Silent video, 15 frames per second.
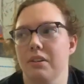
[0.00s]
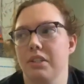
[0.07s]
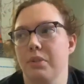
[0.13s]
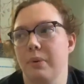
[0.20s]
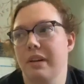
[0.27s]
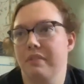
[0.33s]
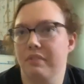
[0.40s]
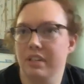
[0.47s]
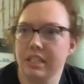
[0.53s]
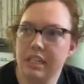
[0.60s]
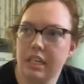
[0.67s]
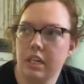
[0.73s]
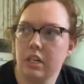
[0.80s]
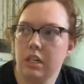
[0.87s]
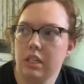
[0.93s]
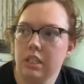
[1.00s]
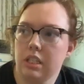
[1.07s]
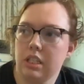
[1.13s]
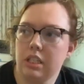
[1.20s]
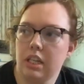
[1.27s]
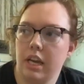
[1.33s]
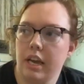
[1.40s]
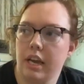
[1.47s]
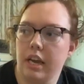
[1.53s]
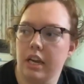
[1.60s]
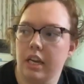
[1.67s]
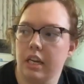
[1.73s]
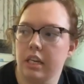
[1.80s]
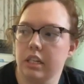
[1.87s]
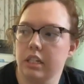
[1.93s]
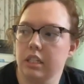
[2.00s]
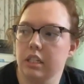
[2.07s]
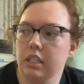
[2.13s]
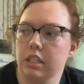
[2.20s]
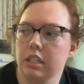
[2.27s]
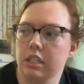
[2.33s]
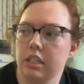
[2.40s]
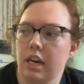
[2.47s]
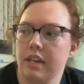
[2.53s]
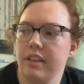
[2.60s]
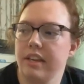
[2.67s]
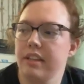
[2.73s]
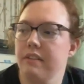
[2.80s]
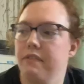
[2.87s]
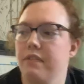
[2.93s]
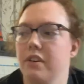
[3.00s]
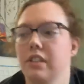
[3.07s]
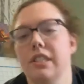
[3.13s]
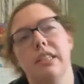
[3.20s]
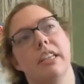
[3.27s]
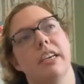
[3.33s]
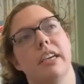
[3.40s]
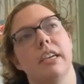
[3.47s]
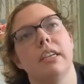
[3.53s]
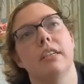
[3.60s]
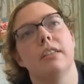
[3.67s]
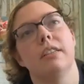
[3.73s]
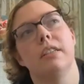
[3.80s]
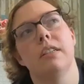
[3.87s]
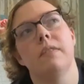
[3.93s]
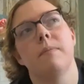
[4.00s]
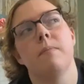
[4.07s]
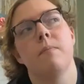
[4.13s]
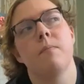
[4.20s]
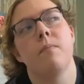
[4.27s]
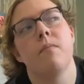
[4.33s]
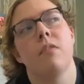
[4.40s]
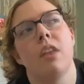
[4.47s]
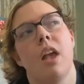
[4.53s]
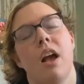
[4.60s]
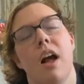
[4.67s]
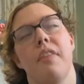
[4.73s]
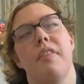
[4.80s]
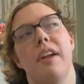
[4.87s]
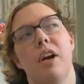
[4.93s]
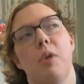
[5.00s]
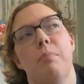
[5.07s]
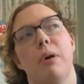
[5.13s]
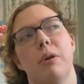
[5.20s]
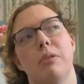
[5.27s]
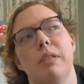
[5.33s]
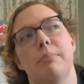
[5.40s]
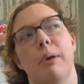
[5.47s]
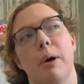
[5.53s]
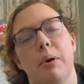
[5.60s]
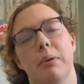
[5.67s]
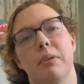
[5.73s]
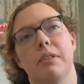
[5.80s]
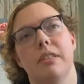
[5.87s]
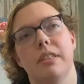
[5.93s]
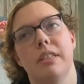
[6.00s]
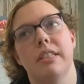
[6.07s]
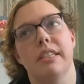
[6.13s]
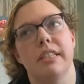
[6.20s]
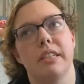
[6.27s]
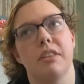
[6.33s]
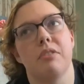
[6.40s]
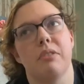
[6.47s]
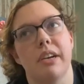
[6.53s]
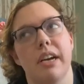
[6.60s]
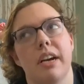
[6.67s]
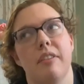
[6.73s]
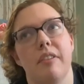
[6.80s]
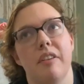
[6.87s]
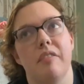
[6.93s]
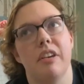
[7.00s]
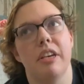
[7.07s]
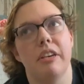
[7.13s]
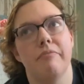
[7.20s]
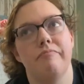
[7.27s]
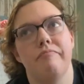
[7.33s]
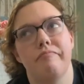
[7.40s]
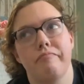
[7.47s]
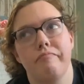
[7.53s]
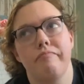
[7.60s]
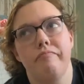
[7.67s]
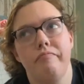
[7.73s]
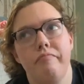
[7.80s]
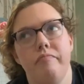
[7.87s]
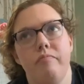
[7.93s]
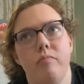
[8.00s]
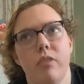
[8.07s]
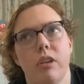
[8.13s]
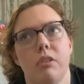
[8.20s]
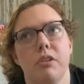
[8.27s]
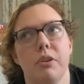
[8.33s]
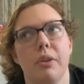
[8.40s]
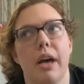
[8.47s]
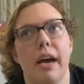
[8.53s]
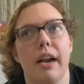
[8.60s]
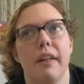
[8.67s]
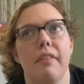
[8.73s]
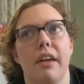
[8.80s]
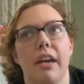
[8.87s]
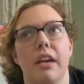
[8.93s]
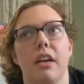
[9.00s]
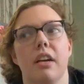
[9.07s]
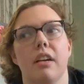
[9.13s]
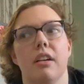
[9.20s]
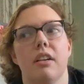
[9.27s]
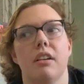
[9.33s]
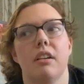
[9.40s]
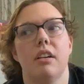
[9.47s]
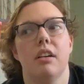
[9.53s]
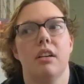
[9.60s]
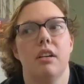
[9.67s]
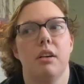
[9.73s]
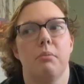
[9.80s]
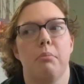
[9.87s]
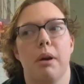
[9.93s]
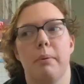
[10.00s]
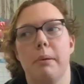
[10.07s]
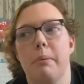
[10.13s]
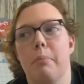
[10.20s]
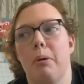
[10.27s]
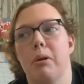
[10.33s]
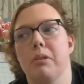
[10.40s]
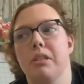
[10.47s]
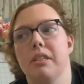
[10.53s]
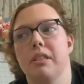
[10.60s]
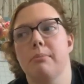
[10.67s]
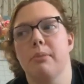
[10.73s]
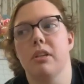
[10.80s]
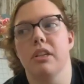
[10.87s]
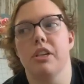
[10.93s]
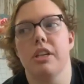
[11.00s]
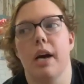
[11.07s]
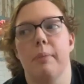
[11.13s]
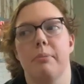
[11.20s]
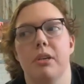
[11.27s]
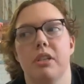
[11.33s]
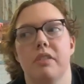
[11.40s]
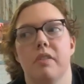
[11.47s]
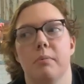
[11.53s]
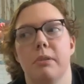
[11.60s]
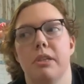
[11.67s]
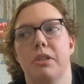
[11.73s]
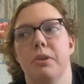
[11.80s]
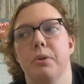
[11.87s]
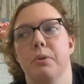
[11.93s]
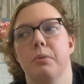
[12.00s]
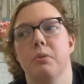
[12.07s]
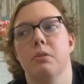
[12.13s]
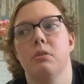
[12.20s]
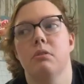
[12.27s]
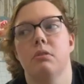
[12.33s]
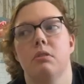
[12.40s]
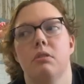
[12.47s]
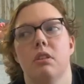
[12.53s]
There's three different tiers, and I think the first thing, I think I'll post about season three IVV. We'll do that, I think probably be posting some early chapters from it too.